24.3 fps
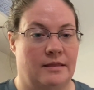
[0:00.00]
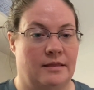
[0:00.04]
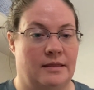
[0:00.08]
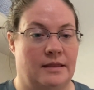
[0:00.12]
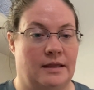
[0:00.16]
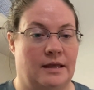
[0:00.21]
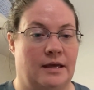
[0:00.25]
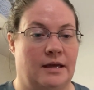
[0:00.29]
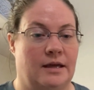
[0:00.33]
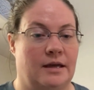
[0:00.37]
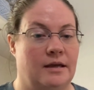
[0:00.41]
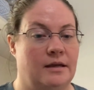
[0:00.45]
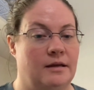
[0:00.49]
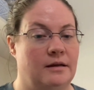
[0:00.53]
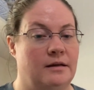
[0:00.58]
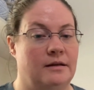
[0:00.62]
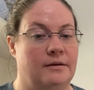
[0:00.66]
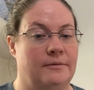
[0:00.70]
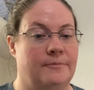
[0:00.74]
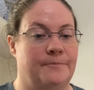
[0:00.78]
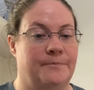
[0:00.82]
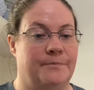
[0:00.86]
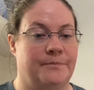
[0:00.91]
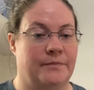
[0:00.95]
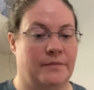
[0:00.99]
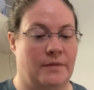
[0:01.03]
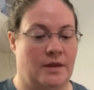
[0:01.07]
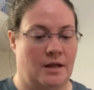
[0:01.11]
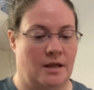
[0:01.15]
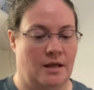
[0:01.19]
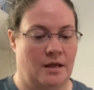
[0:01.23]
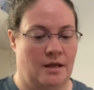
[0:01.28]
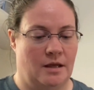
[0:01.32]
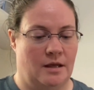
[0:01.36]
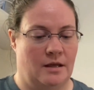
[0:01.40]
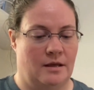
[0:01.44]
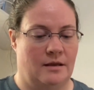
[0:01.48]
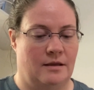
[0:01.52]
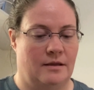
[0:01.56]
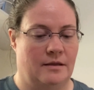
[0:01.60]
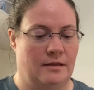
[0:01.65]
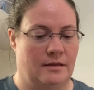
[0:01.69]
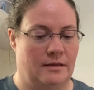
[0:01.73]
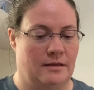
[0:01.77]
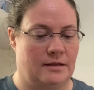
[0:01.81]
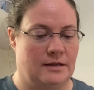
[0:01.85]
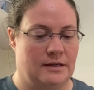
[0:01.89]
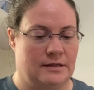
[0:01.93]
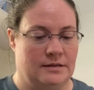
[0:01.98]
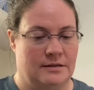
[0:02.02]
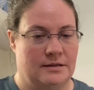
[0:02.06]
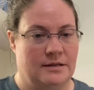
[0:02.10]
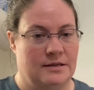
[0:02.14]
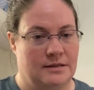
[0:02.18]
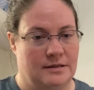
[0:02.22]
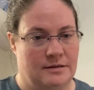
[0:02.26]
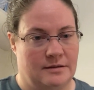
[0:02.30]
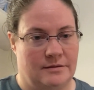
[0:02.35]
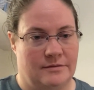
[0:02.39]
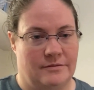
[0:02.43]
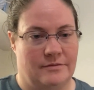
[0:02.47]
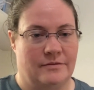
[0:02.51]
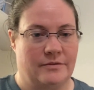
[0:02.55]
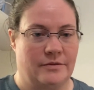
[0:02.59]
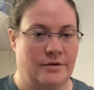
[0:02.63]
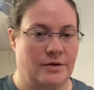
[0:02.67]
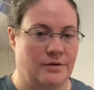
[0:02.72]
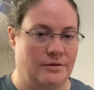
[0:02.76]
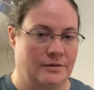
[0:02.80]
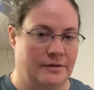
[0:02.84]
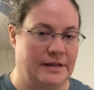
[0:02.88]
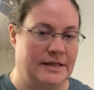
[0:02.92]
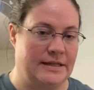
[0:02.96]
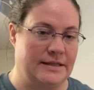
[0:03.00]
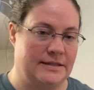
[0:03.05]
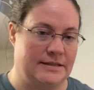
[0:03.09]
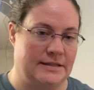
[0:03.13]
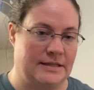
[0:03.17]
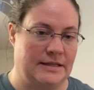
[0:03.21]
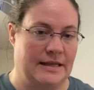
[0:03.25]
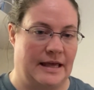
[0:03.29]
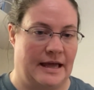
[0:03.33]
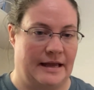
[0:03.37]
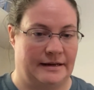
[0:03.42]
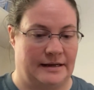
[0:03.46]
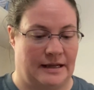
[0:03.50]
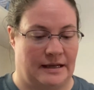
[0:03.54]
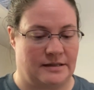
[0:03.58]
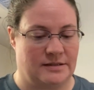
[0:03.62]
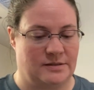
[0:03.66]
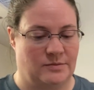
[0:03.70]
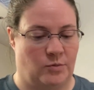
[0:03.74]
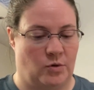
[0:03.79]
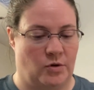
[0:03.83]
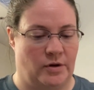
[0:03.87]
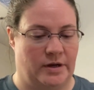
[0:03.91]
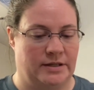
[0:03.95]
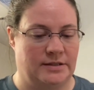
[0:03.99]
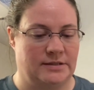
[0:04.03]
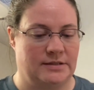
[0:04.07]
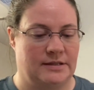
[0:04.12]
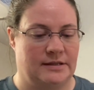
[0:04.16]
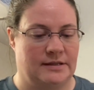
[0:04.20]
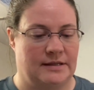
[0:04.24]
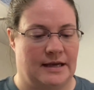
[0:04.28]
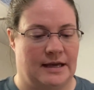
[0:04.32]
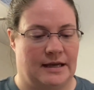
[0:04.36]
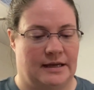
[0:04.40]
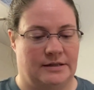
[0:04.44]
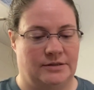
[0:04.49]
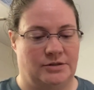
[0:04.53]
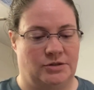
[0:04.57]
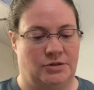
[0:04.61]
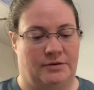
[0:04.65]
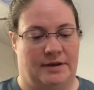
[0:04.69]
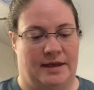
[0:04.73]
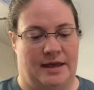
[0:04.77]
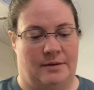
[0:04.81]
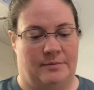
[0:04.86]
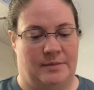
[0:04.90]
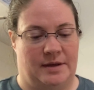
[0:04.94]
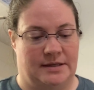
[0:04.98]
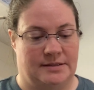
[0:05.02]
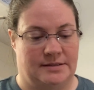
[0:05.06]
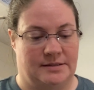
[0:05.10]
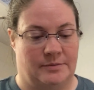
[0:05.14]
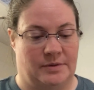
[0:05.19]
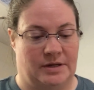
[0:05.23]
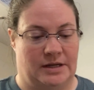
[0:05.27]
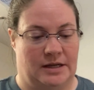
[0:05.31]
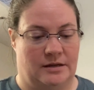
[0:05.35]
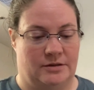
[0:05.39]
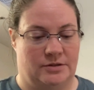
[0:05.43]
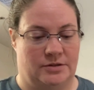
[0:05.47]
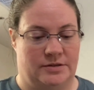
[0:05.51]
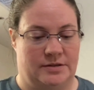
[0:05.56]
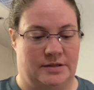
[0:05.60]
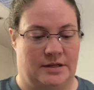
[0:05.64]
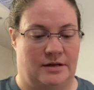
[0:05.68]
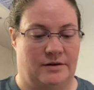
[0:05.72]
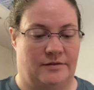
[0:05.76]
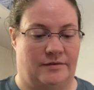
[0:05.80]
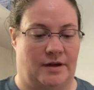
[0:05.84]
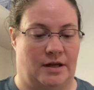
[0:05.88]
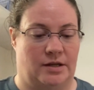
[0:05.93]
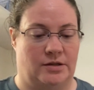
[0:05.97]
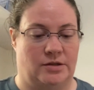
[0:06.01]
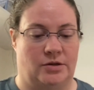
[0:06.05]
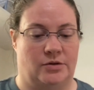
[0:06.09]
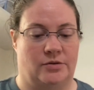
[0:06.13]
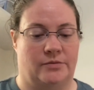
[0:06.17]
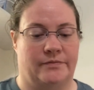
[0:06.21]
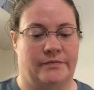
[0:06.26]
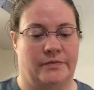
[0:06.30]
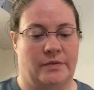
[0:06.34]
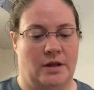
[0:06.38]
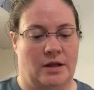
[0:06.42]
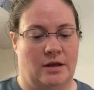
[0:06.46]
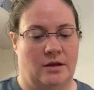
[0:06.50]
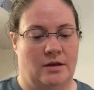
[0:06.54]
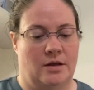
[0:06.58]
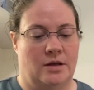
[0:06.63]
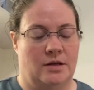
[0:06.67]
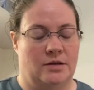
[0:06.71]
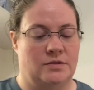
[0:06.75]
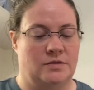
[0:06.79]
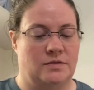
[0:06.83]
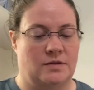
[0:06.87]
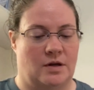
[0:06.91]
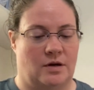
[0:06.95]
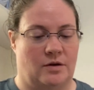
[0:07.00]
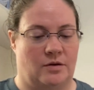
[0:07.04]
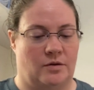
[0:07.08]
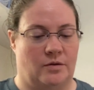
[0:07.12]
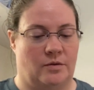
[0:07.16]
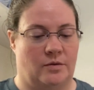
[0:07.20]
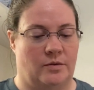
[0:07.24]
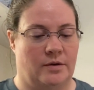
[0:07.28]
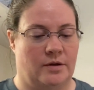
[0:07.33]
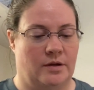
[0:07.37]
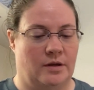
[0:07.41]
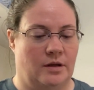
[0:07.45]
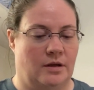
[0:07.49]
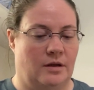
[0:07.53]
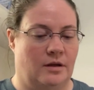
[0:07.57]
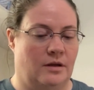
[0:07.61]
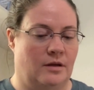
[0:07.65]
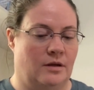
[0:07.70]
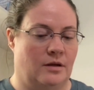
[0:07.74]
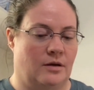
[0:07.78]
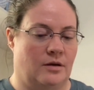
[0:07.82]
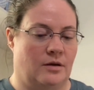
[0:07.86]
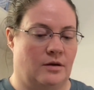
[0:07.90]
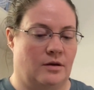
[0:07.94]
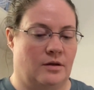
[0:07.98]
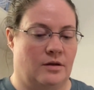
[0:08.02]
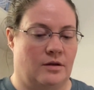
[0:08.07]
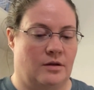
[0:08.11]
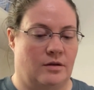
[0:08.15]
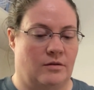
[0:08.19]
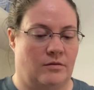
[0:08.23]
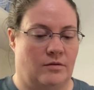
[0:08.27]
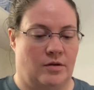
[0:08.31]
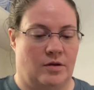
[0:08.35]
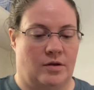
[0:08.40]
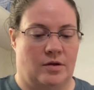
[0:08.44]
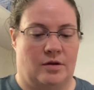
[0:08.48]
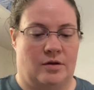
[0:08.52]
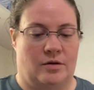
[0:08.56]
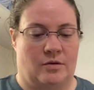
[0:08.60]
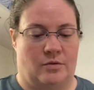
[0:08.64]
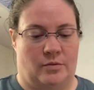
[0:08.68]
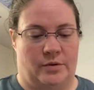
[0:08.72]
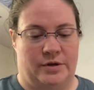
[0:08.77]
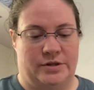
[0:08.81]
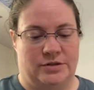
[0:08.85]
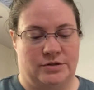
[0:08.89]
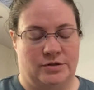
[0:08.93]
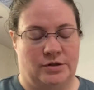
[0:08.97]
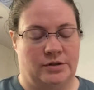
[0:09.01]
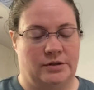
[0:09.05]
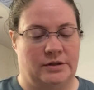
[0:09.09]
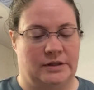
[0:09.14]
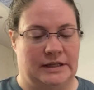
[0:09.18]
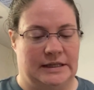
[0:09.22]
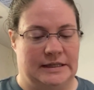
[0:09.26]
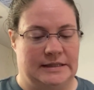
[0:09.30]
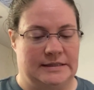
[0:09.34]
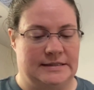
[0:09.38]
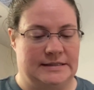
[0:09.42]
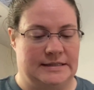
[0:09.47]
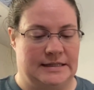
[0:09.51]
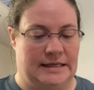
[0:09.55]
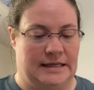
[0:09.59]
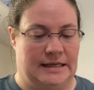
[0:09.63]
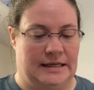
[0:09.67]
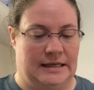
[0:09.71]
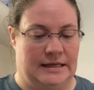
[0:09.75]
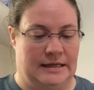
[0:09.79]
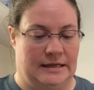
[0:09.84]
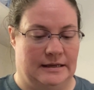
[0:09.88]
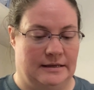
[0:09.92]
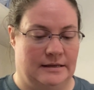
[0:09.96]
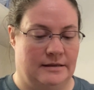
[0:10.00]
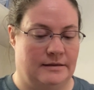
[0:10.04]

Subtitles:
then that leads to that next point, that you can't make somebody understand value. So we certainly see